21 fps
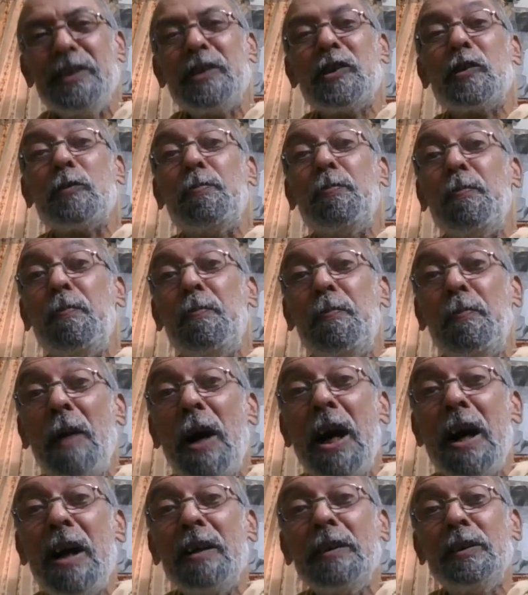this
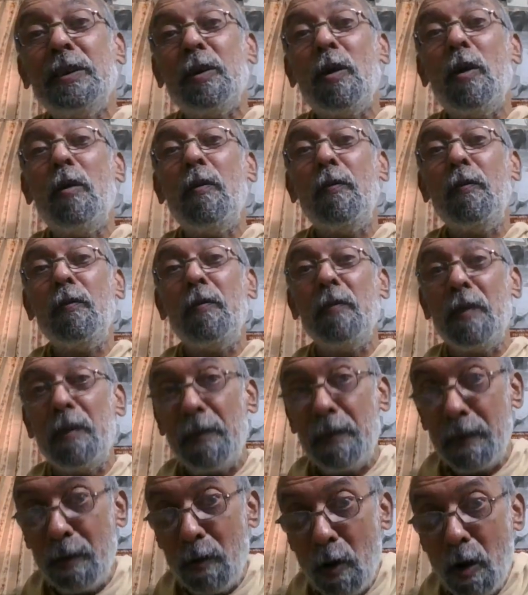path of
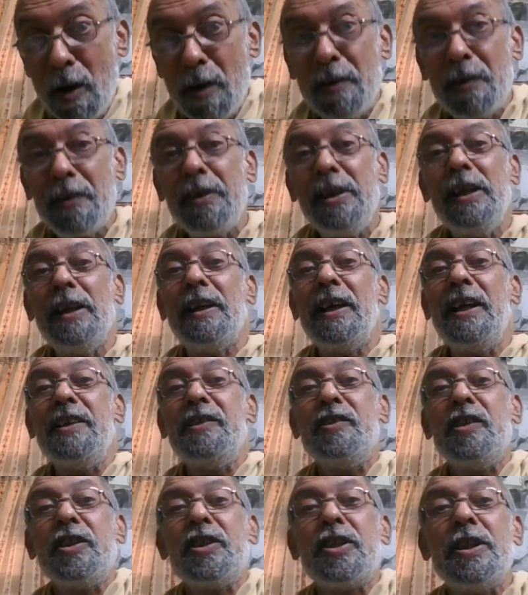God
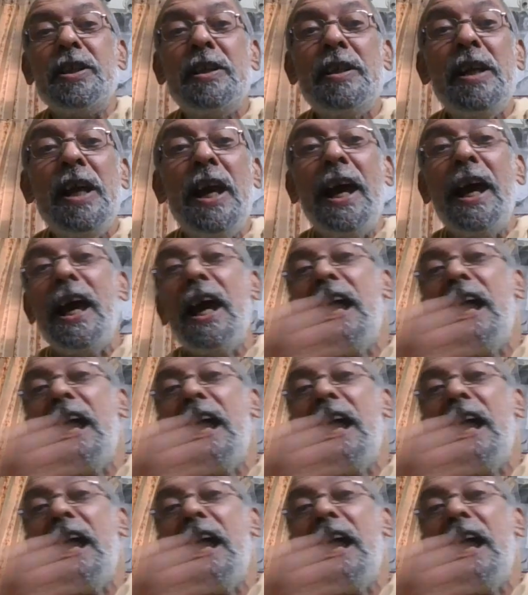realization